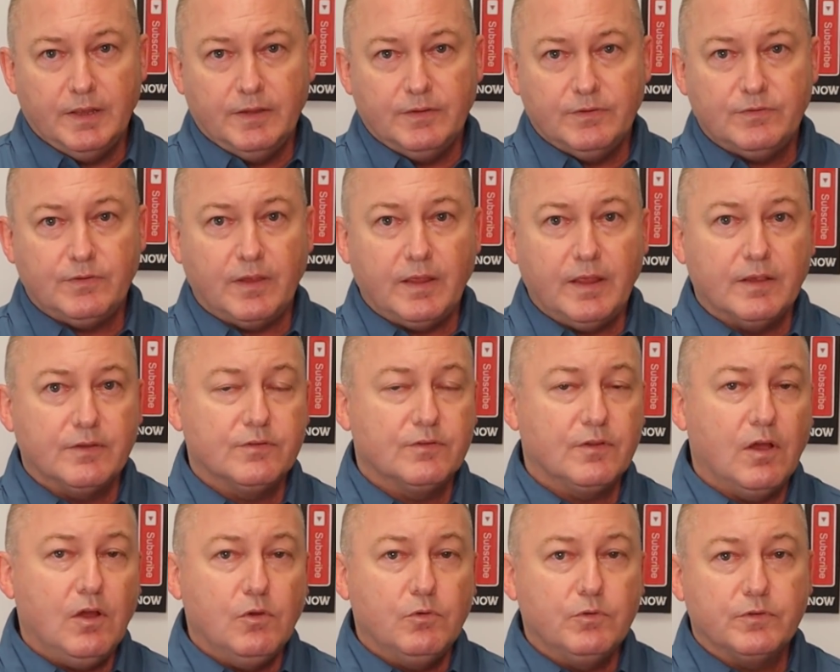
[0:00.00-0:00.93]

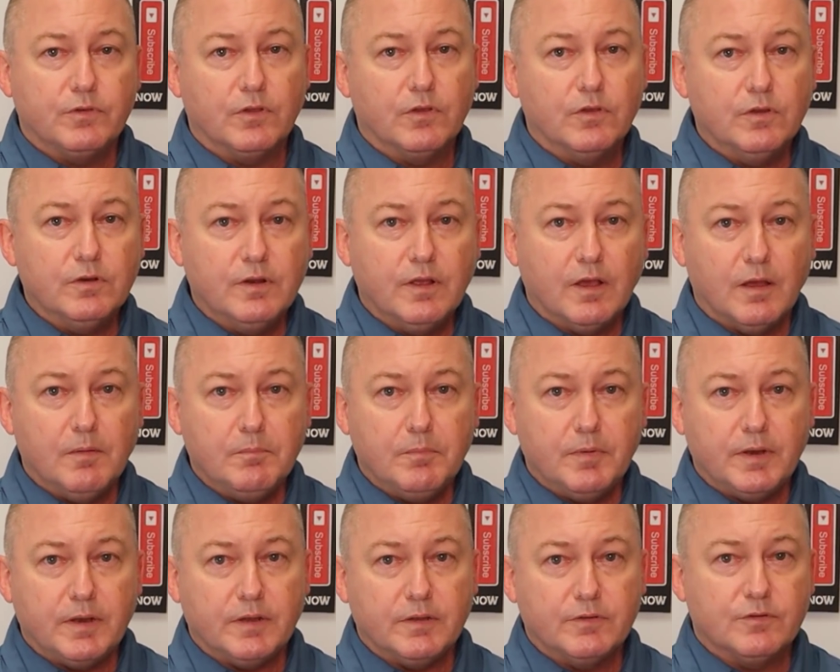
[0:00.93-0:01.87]
CSI is a good
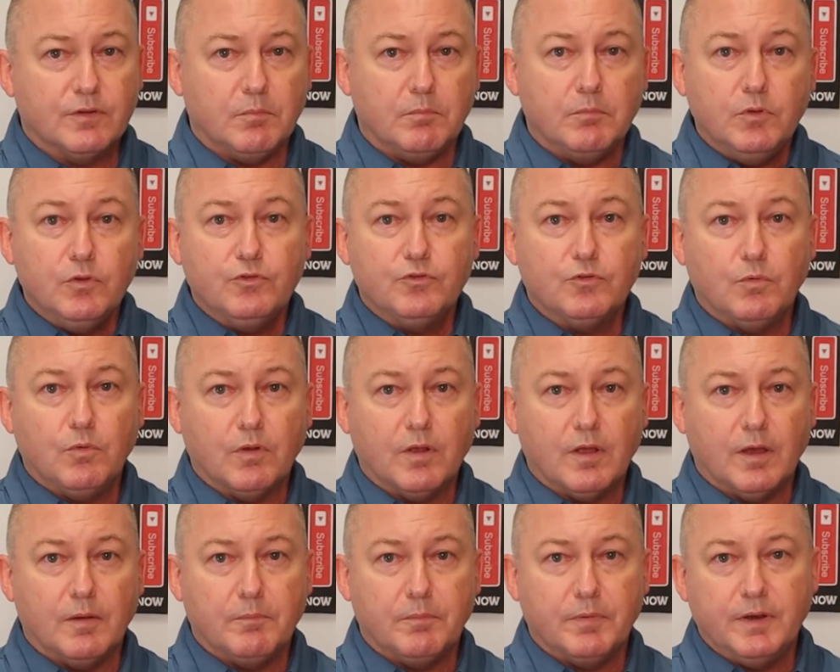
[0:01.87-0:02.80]
company. It's a mutual
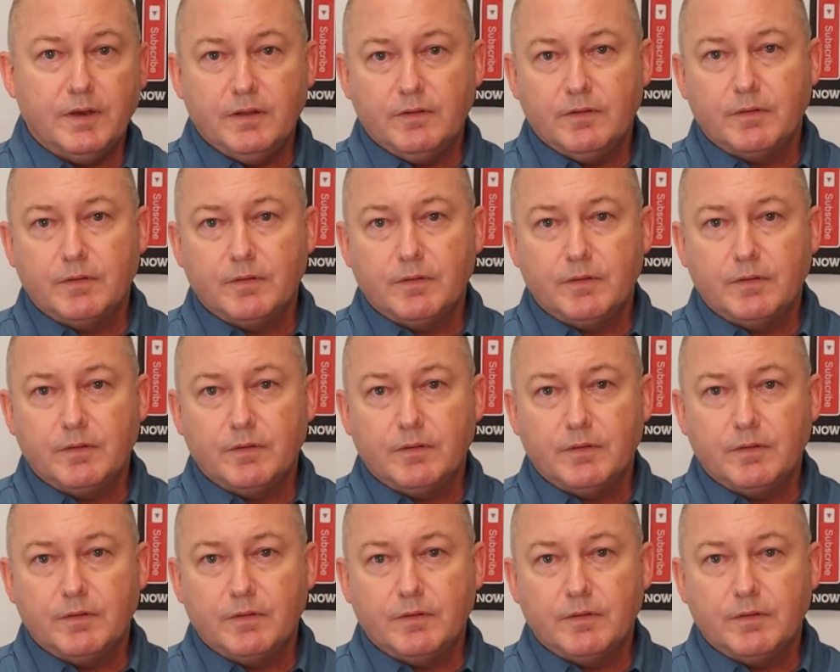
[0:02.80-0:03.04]
company.